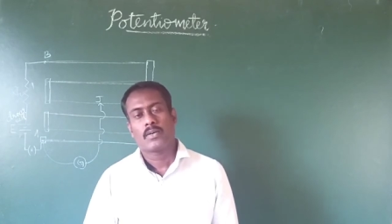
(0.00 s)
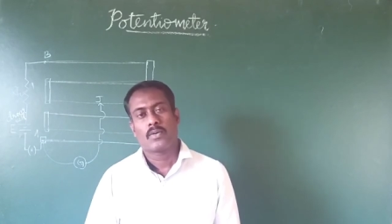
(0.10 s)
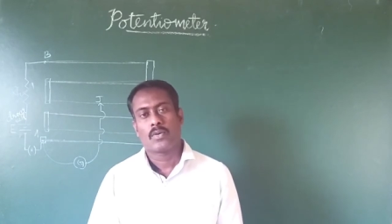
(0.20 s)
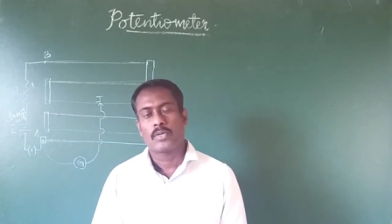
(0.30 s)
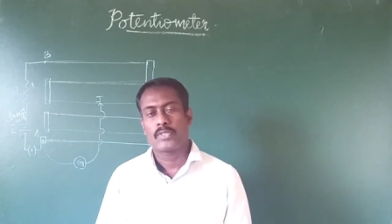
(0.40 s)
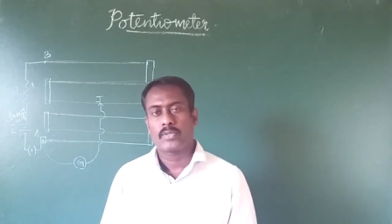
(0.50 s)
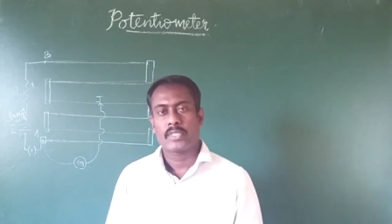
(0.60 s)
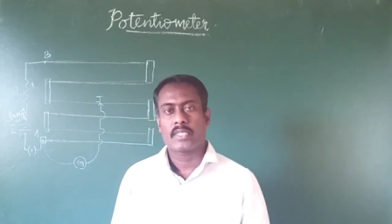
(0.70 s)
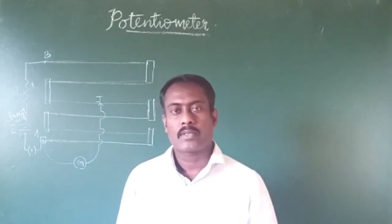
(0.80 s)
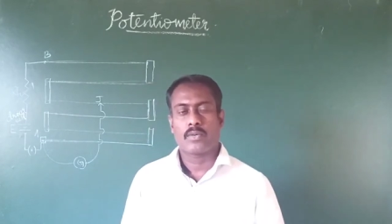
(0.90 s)
all
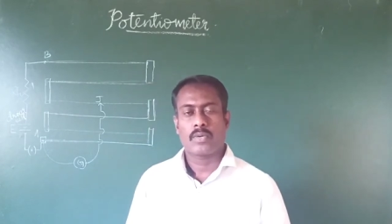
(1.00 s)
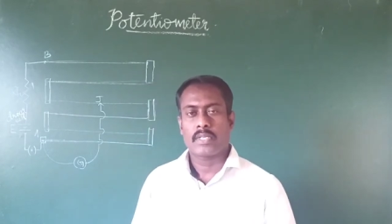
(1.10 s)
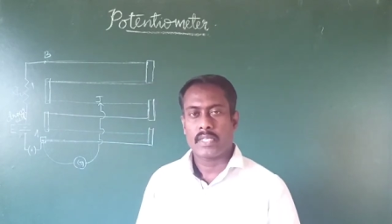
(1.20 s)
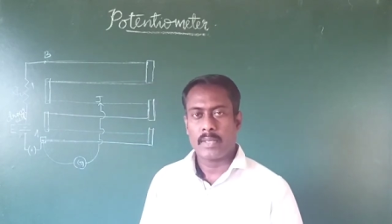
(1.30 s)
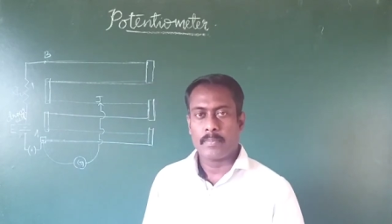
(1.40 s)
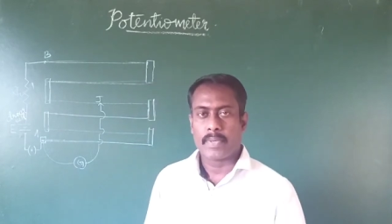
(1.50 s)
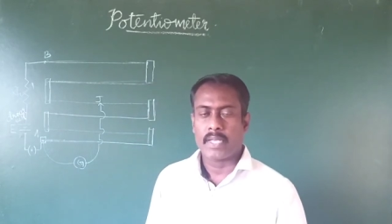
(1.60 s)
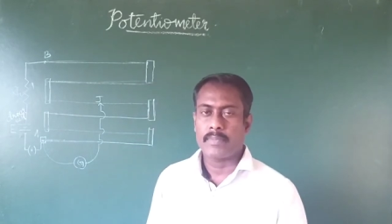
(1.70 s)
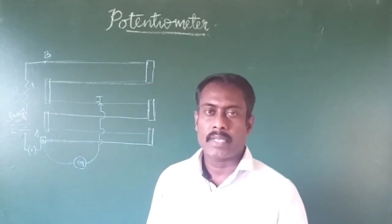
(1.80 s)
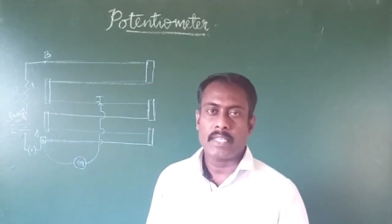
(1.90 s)
together called a
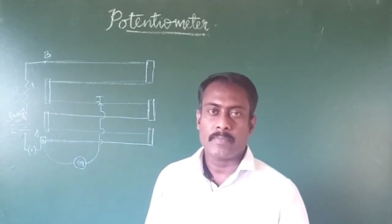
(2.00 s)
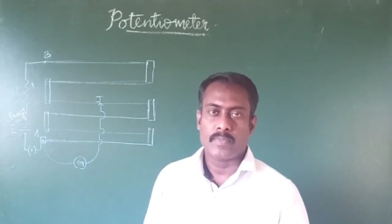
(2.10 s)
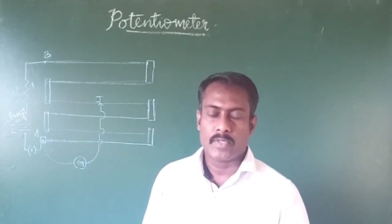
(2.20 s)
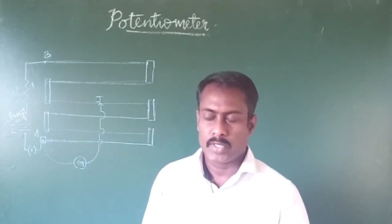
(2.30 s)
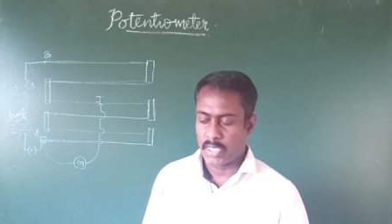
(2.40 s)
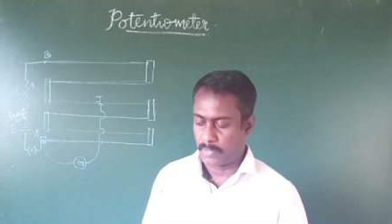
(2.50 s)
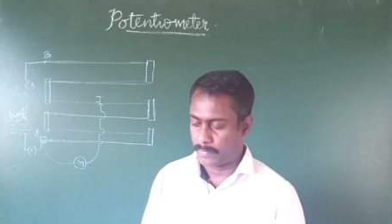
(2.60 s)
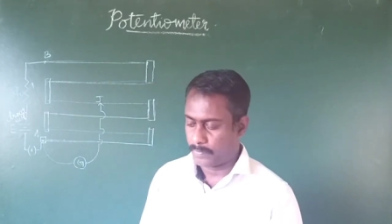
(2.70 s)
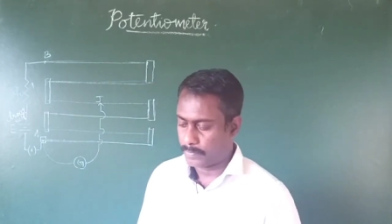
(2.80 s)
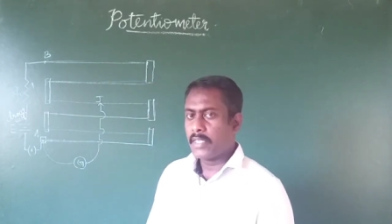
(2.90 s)
primary cell.
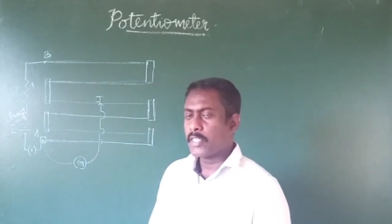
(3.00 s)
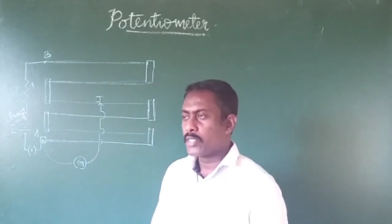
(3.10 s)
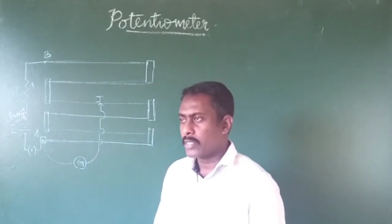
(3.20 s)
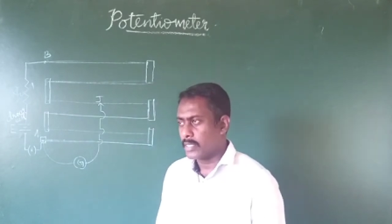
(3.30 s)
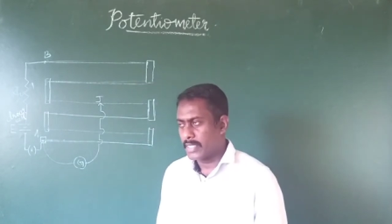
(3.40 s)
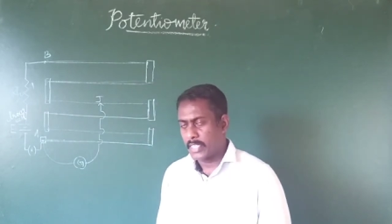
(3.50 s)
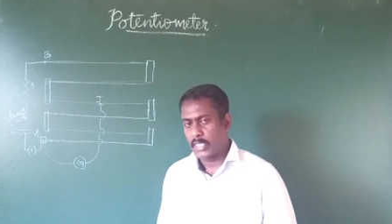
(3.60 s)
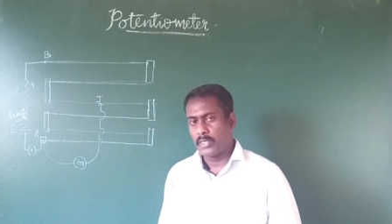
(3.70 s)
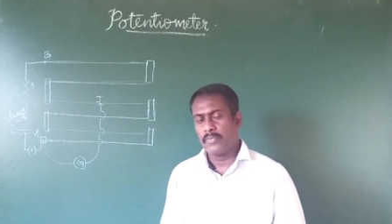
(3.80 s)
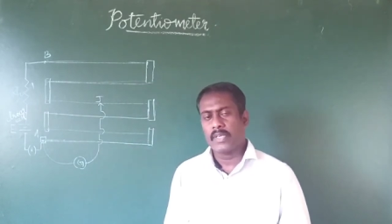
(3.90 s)
In this
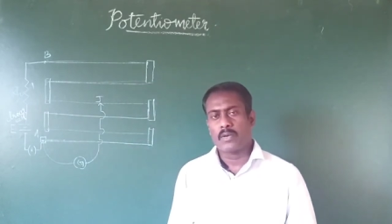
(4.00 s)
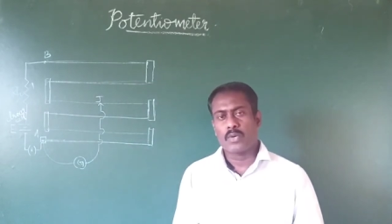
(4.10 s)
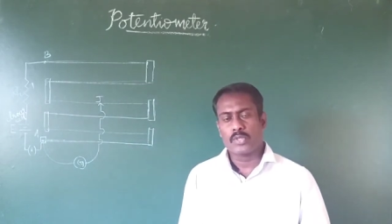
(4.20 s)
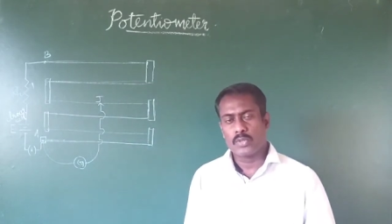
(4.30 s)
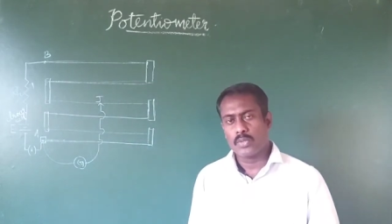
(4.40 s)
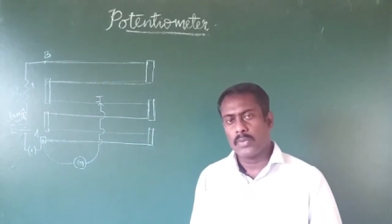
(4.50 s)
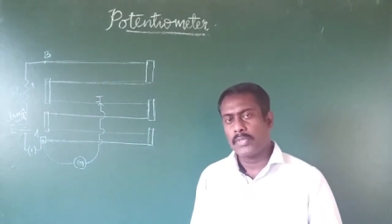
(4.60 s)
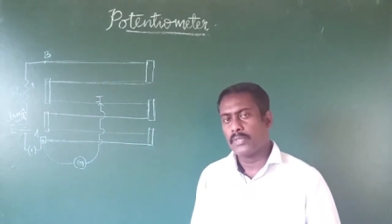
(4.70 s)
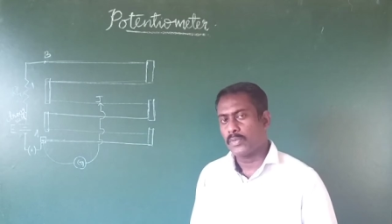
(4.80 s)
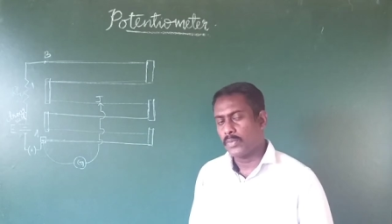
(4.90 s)
session we are also
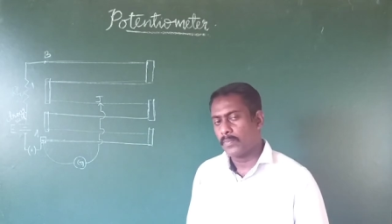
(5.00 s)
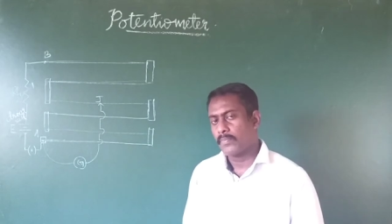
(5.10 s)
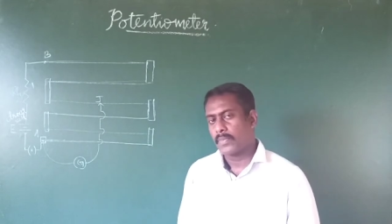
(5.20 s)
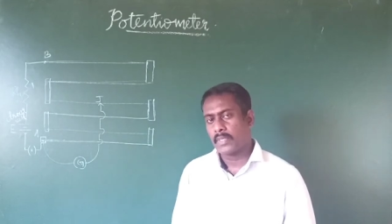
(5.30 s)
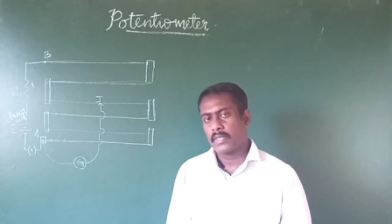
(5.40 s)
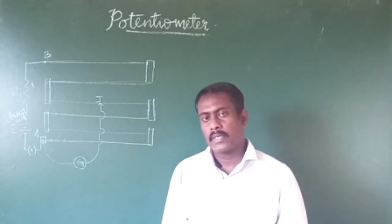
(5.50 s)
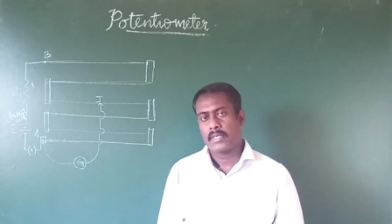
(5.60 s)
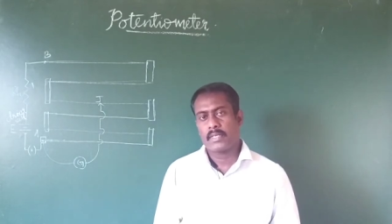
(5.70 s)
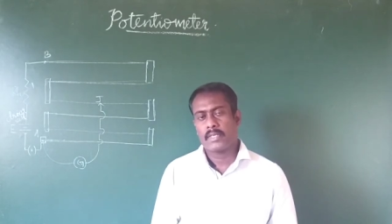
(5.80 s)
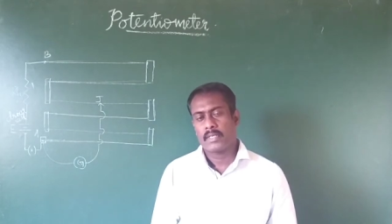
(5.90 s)
going to
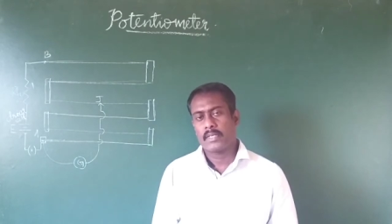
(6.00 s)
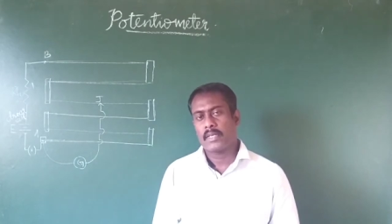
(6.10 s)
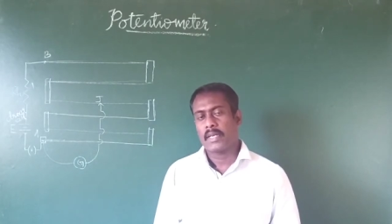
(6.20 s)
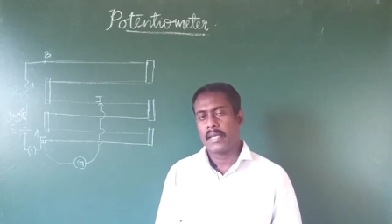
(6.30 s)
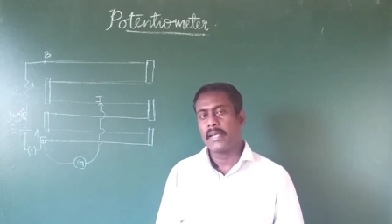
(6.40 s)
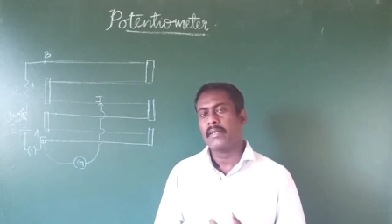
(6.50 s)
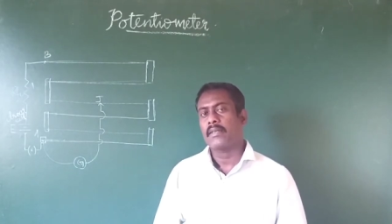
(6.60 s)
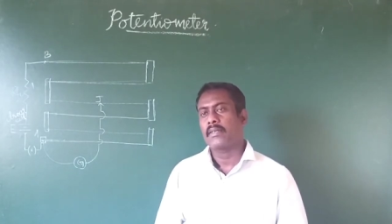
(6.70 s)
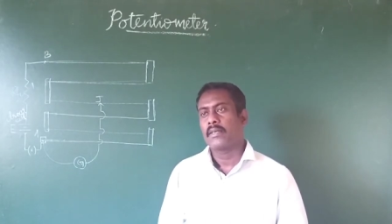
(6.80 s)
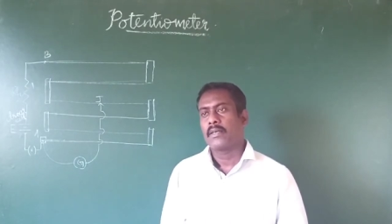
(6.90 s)
learn
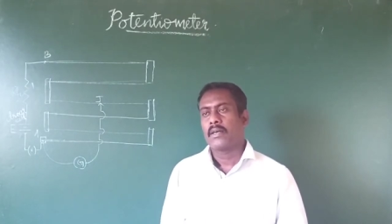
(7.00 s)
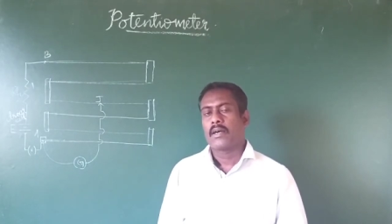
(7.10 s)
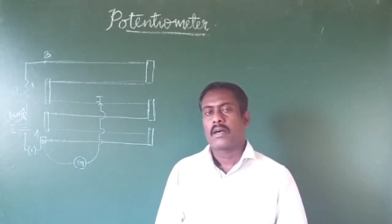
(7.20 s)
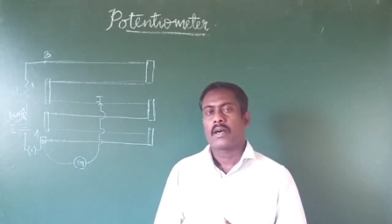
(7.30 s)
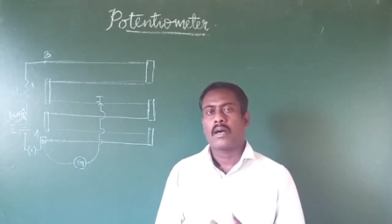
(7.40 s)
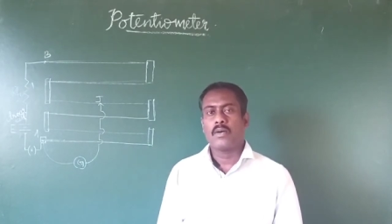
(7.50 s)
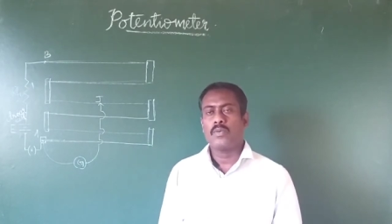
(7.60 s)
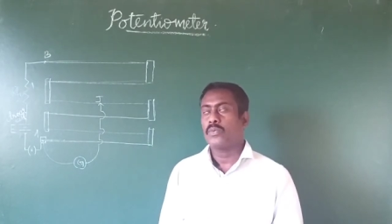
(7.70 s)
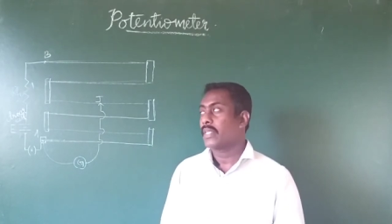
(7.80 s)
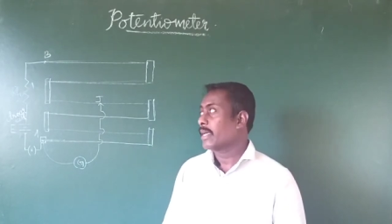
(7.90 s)

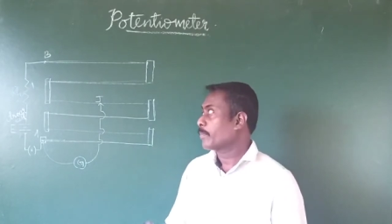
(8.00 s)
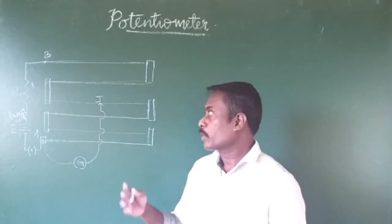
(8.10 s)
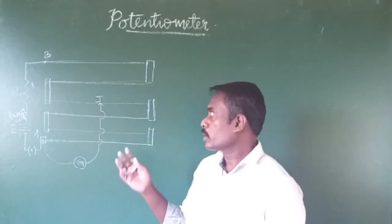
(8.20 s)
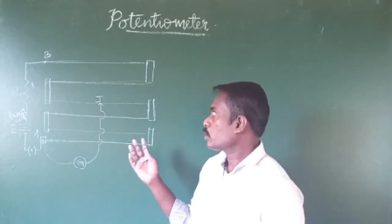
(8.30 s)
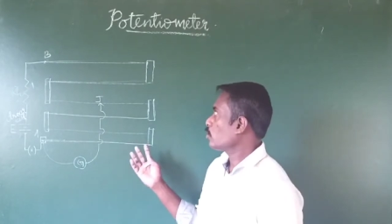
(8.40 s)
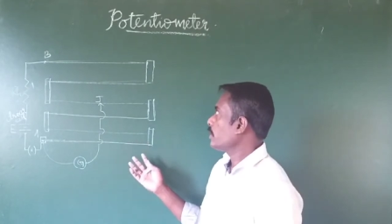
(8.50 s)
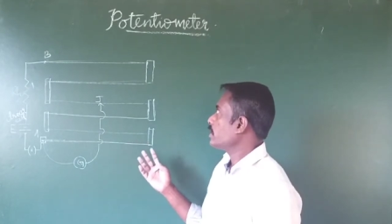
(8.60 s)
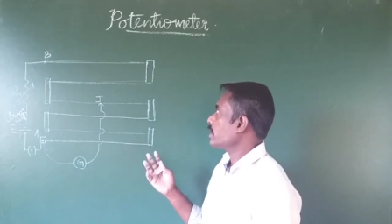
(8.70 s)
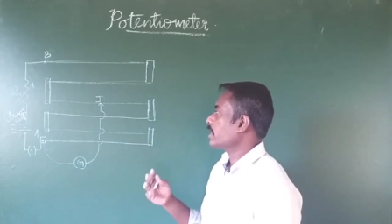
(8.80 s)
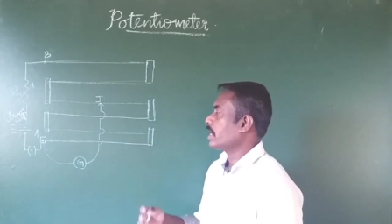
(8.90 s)
how a
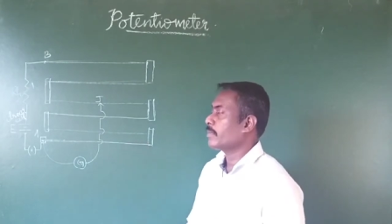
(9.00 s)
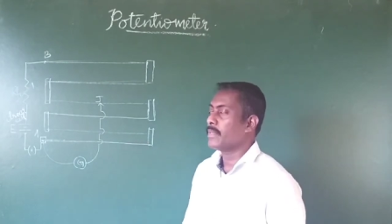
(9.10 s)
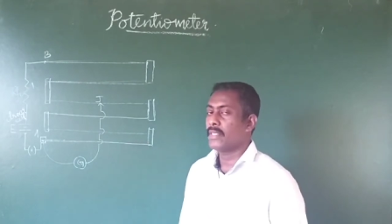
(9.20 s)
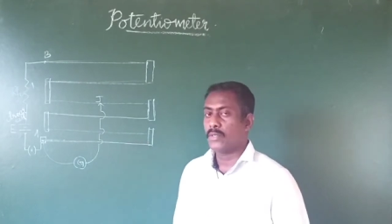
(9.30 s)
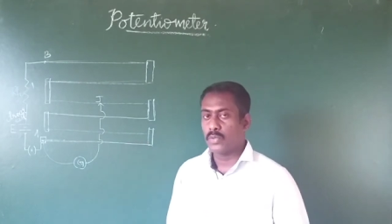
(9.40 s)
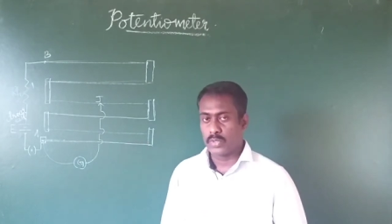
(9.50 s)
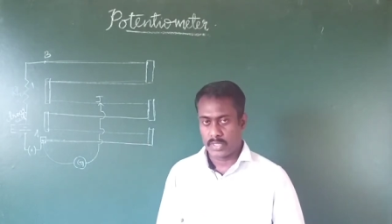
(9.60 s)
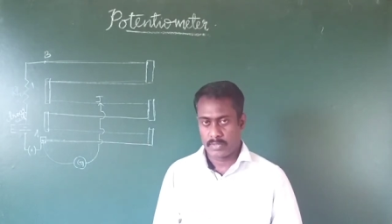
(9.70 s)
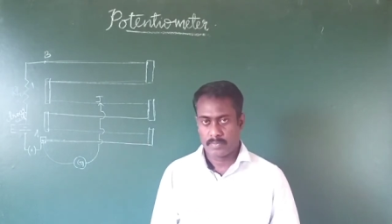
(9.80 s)
potentiometer can be used